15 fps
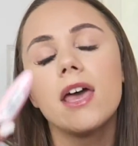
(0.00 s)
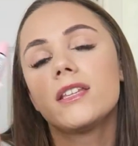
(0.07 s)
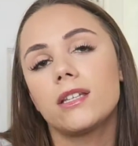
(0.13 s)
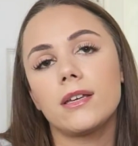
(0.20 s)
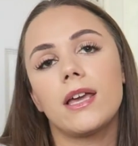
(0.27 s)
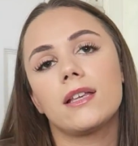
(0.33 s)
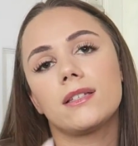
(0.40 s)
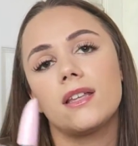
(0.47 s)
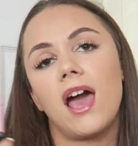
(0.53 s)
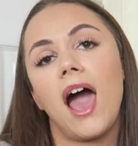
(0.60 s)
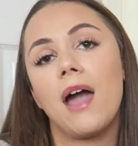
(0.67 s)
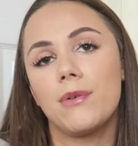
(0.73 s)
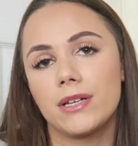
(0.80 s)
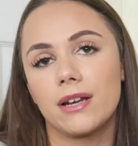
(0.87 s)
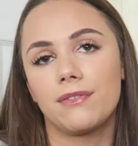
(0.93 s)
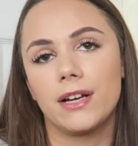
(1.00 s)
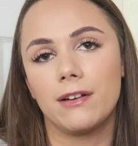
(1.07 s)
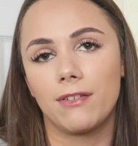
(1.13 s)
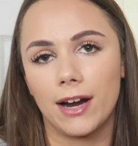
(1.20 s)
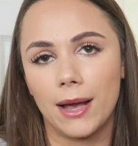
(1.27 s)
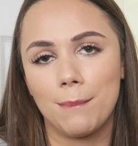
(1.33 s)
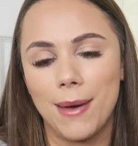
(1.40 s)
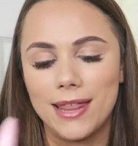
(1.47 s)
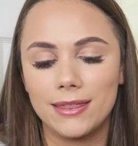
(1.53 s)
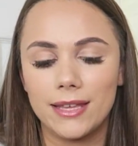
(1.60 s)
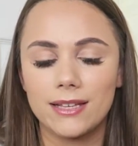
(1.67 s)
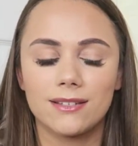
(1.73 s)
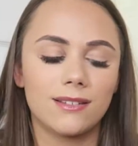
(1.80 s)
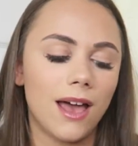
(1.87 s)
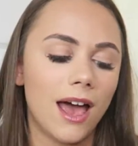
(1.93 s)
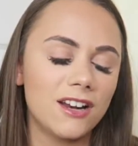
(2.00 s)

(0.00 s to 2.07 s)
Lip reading: So yes, I would definitely recommend this.